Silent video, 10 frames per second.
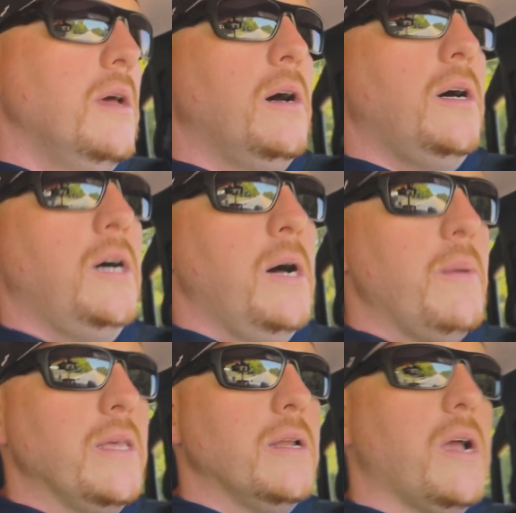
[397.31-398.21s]

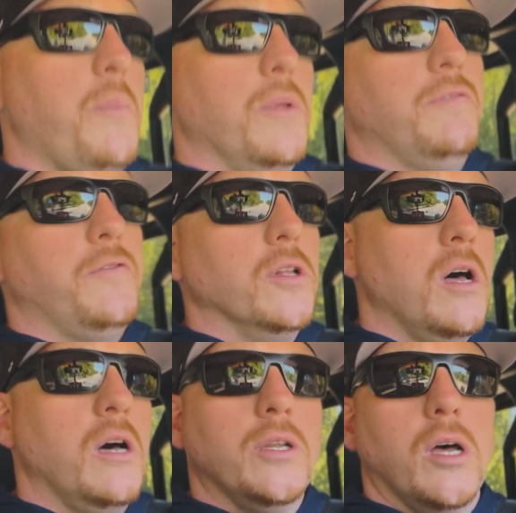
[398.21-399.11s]
I did a couple of
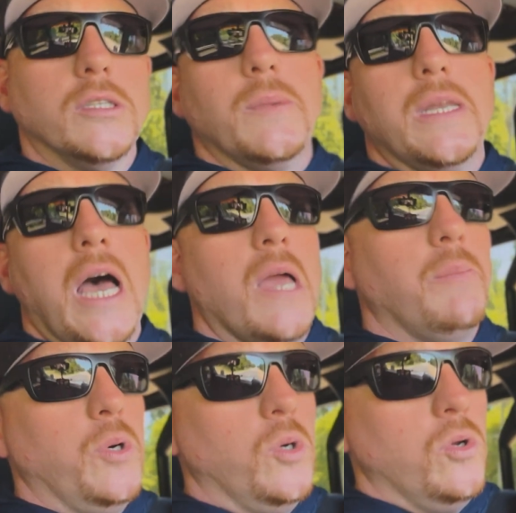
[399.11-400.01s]
full-on
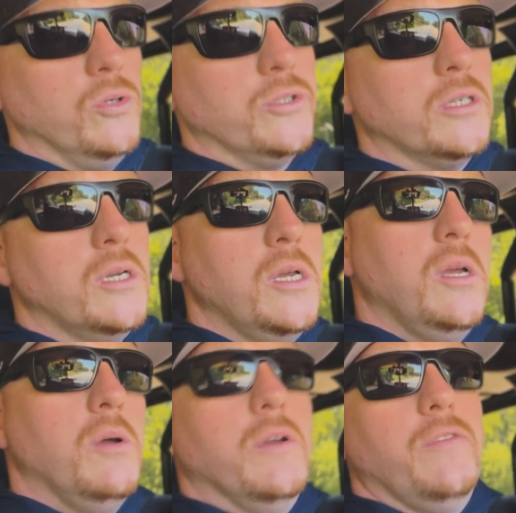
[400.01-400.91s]
Ultimate9 pulls.
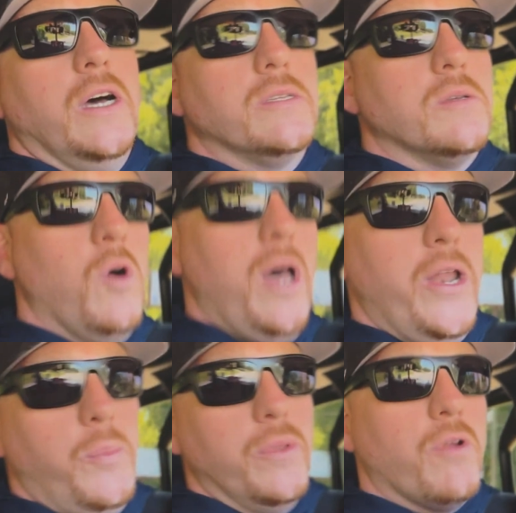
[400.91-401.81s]
We've done some wide
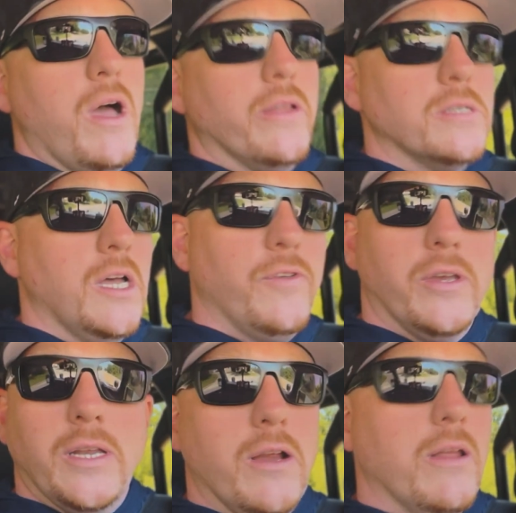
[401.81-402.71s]
open throttle stuff. You
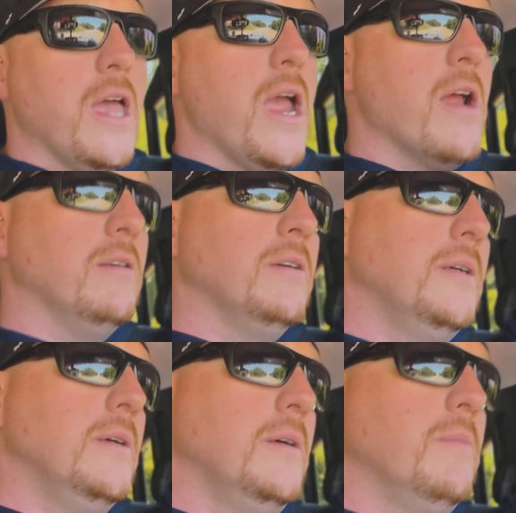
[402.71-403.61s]
can hear it there.
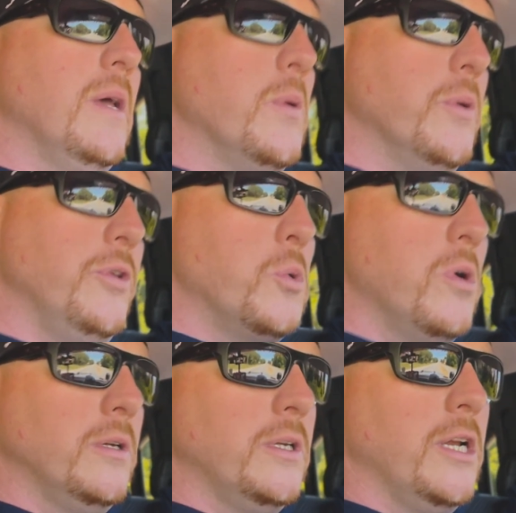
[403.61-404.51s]
Maybe we'll do
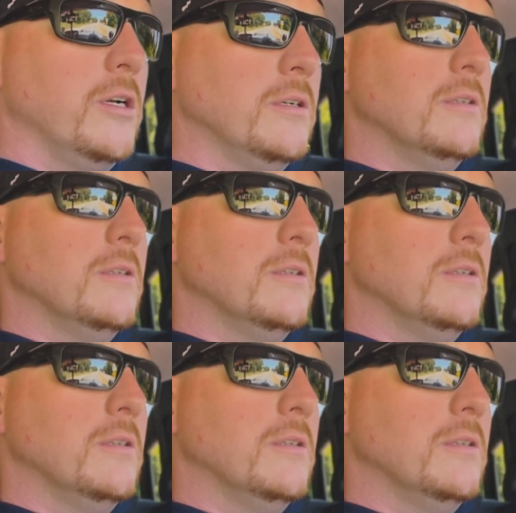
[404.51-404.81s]
one here.